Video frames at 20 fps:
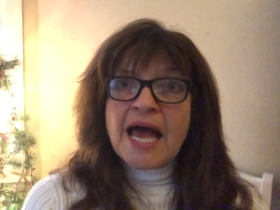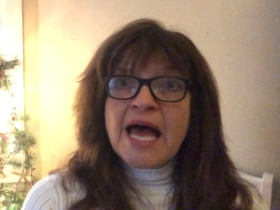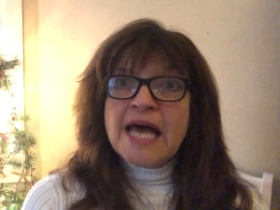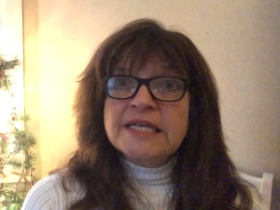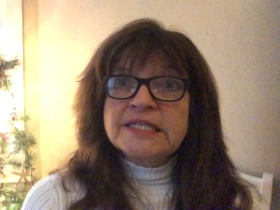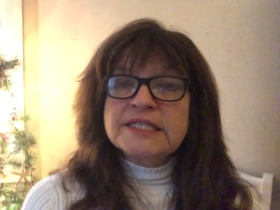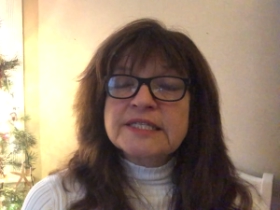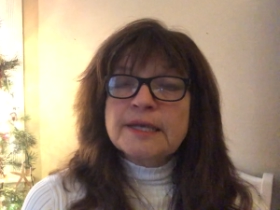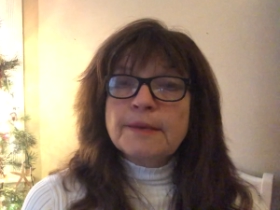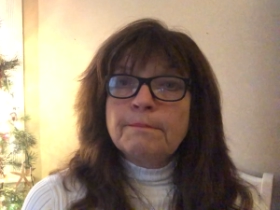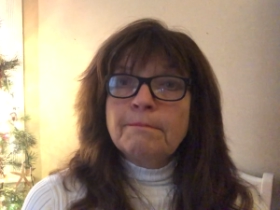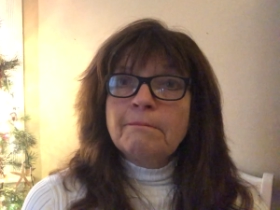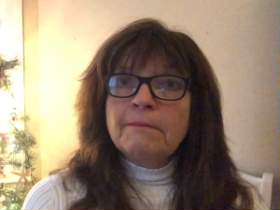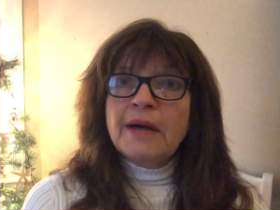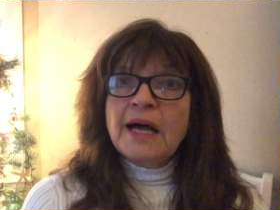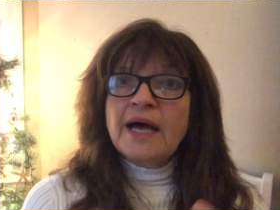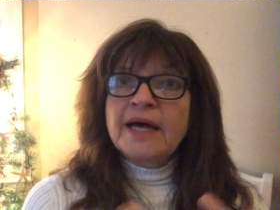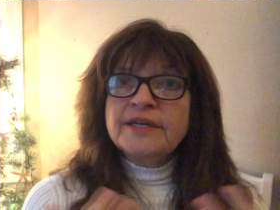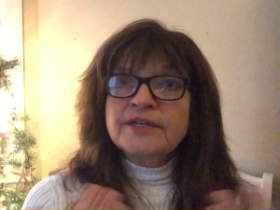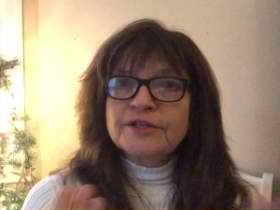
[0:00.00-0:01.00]
as
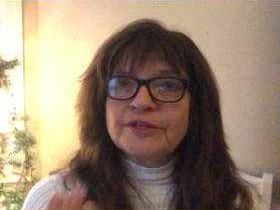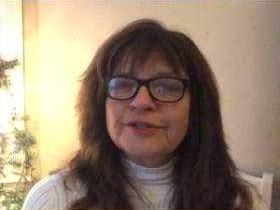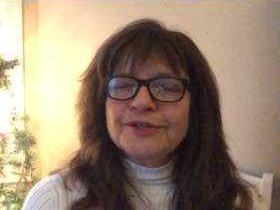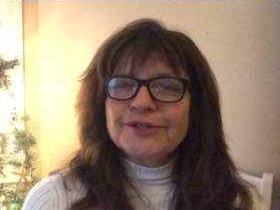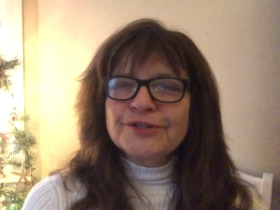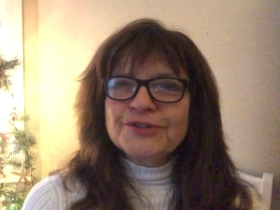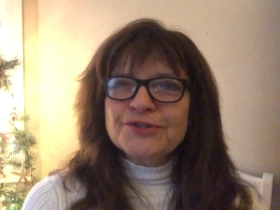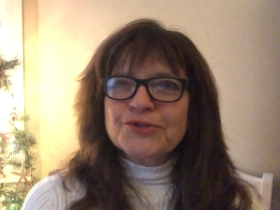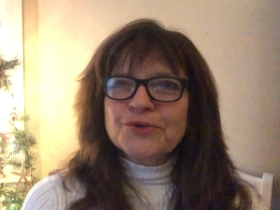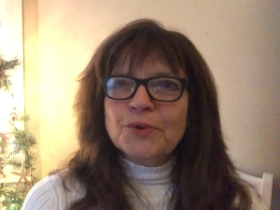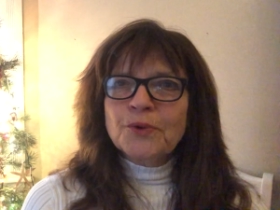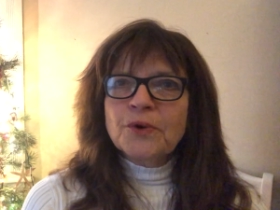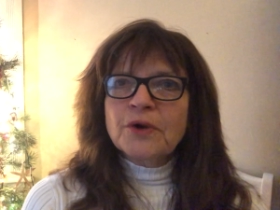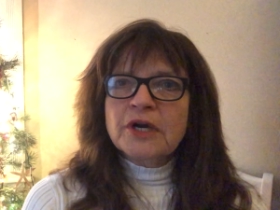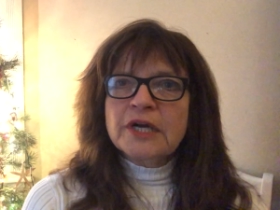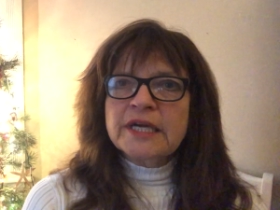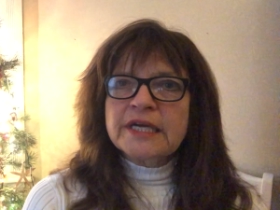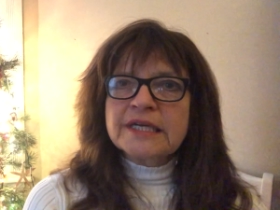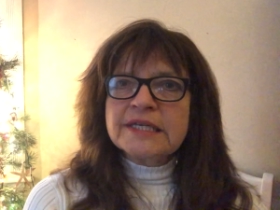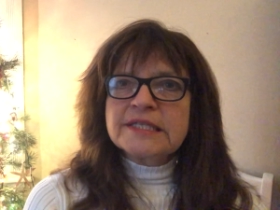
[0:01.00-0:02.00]
models
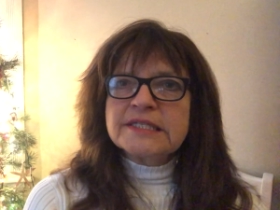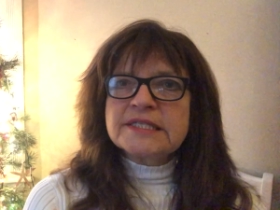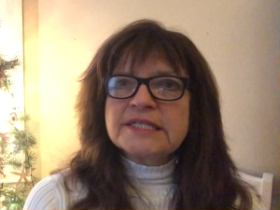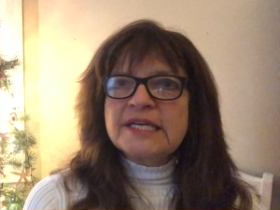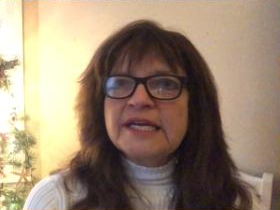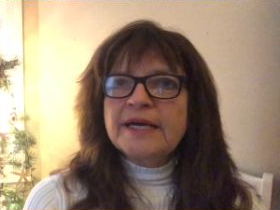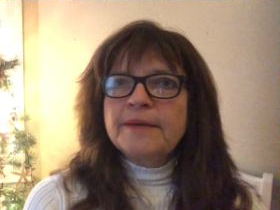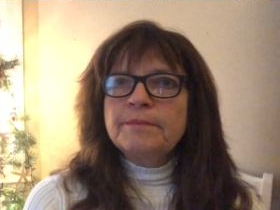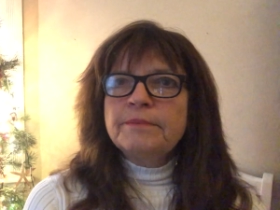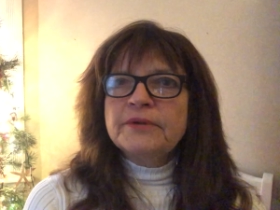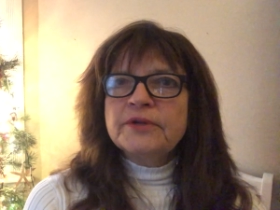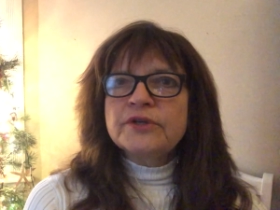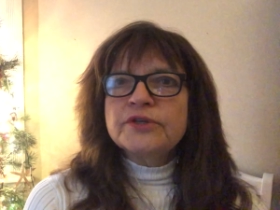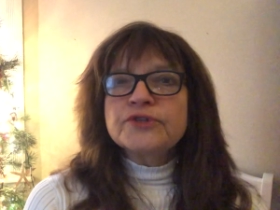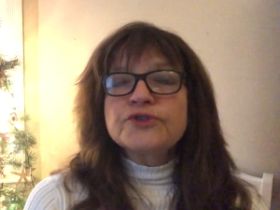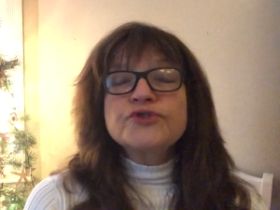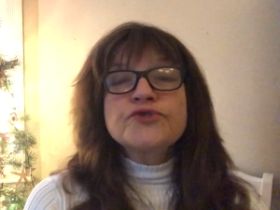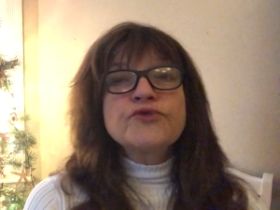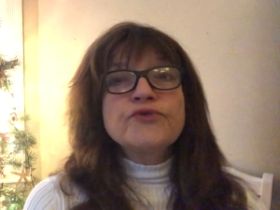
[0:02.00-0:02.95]
or examples